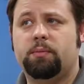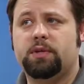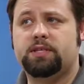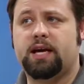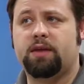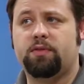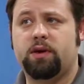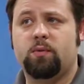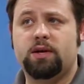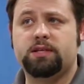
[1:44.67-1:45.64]
The second
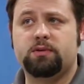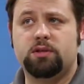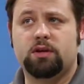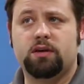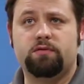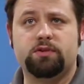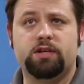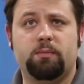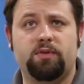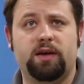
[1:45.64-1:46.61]
thing was I was looking for
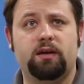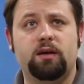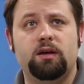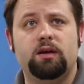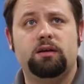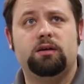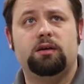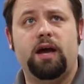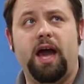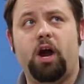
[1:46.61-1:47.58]
something
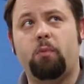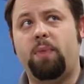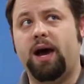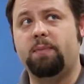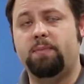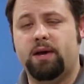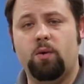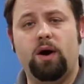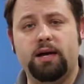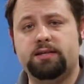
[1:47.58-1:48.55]
air piping
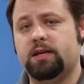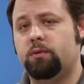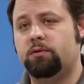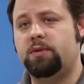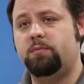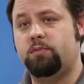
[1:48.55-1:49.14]
wise that would be